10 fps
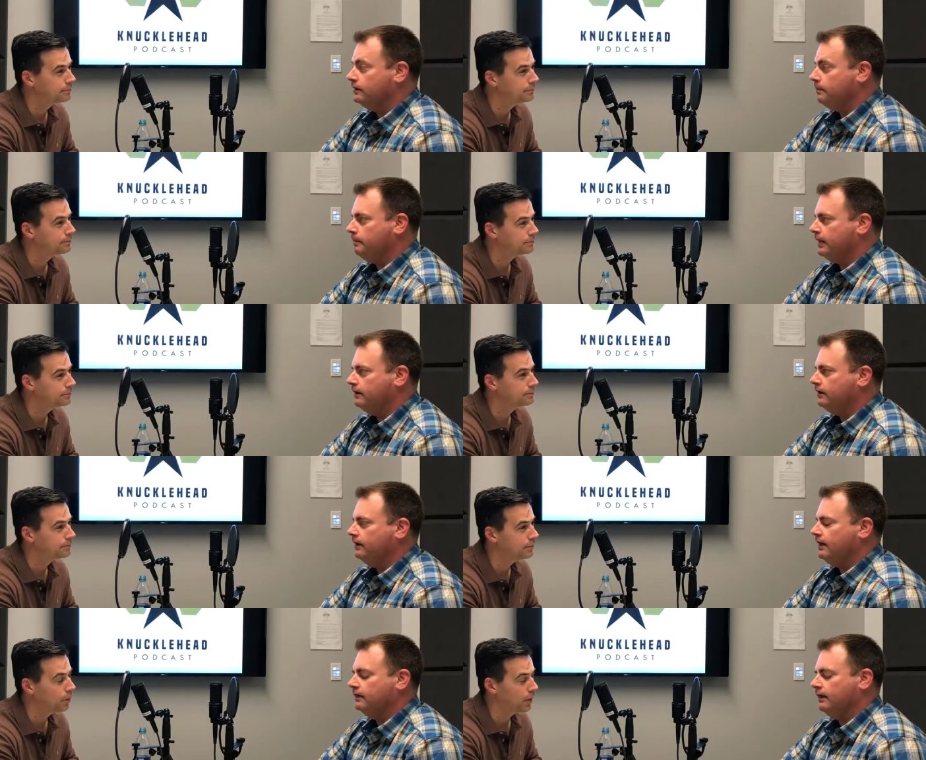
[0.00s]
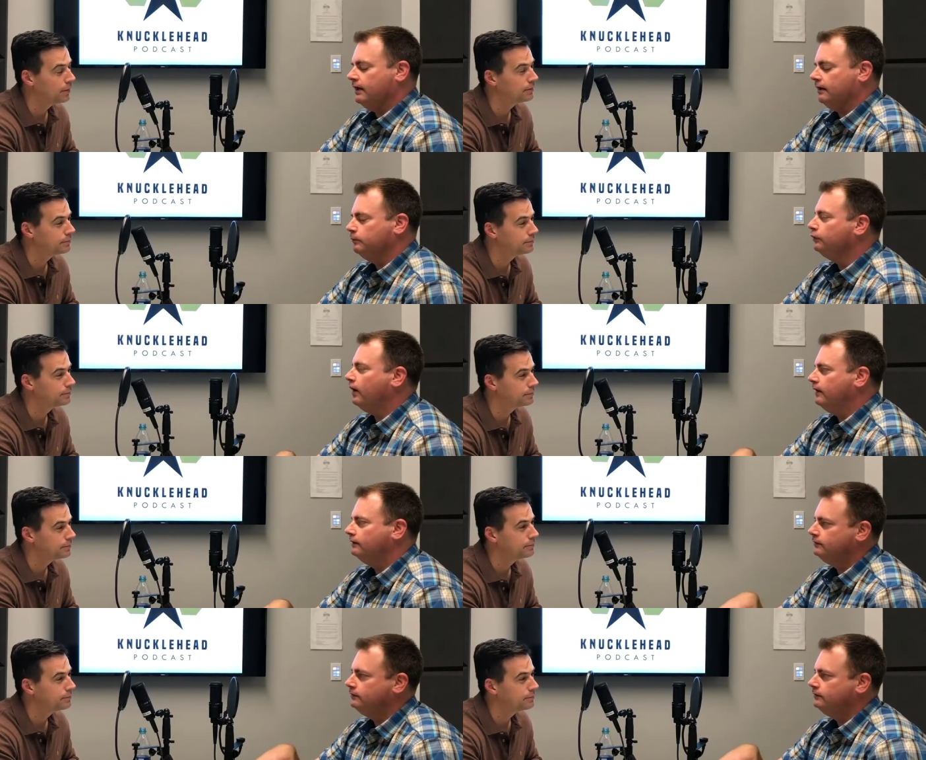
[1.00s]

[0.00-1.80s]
Speaker 1: have done better, and then move on.